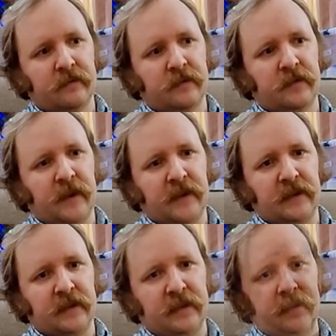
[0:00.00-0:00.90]

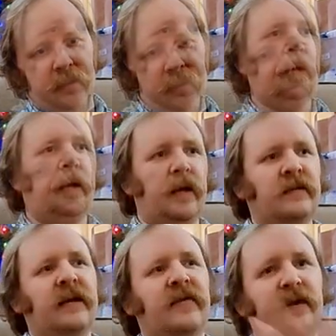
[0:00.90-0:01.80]
spices. It
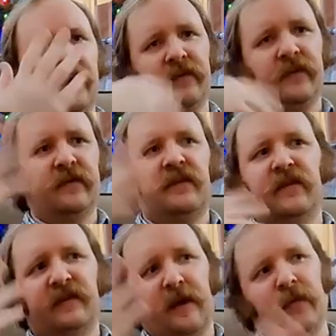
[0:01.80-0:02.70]
does have kind of this
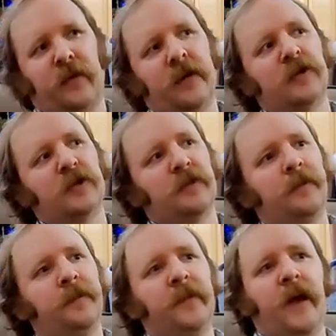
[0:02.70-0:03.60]
separation.
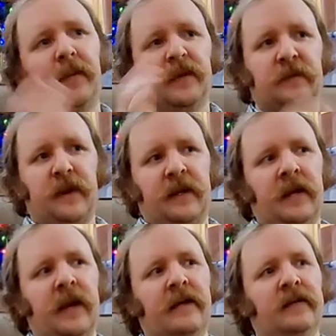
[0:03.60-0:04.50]
I'm
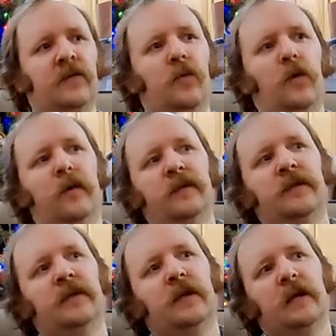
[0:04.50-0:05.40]
expecting as it
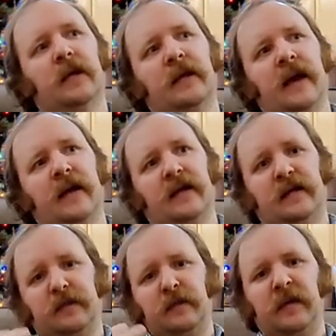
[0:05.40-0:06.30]
warms that
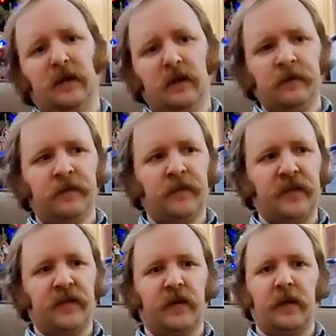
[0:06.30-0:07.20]
this middle
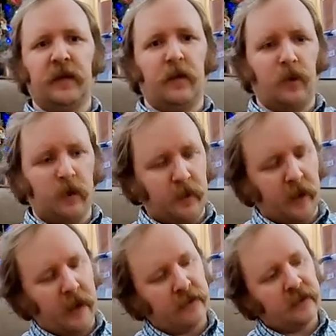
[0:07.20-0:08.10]
is going to become more
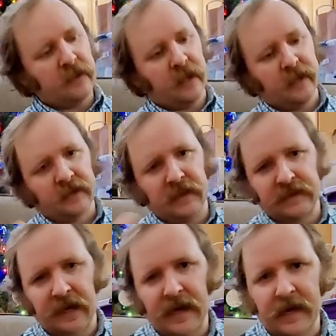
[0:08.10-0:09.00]
pronounced, and it's going
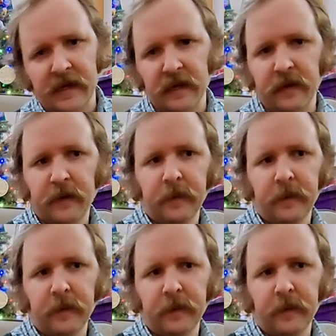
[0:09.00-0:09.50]
to tie